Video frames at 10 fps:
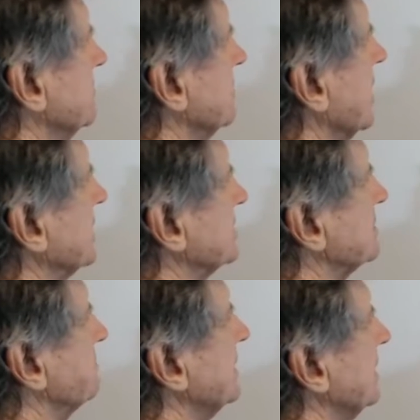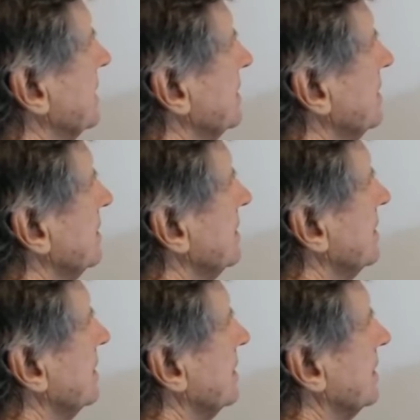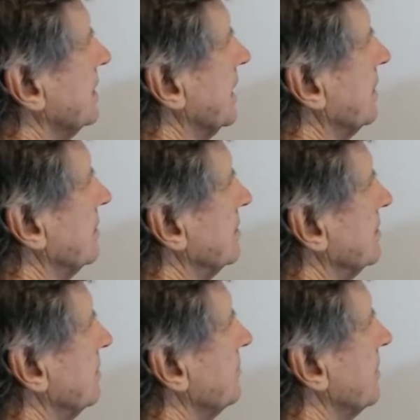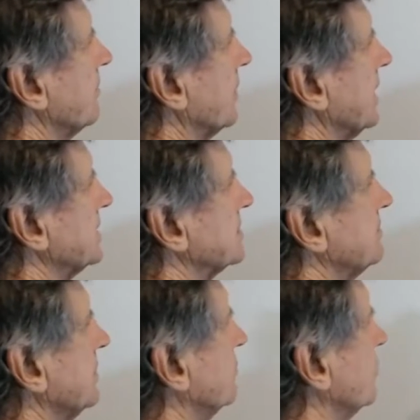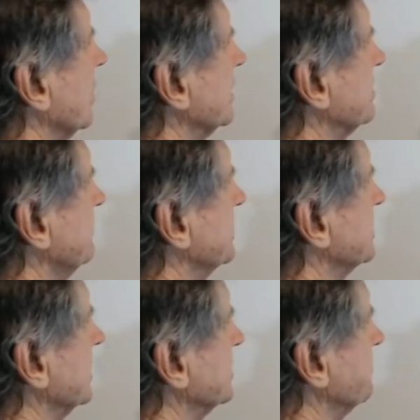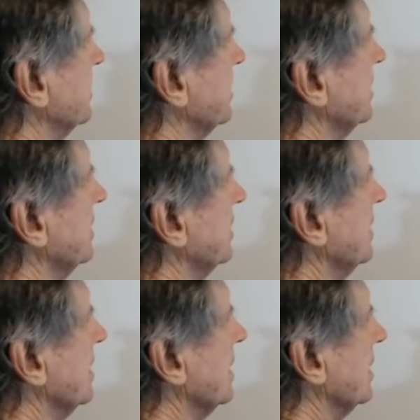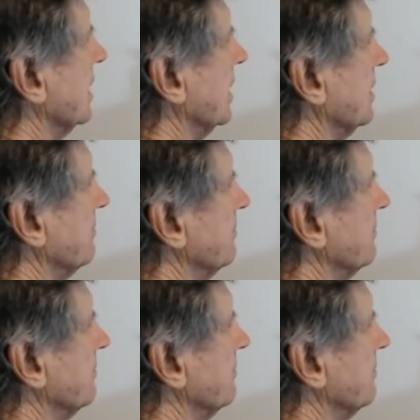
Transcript: speed. Now remember, it has to be relativistic speed. Now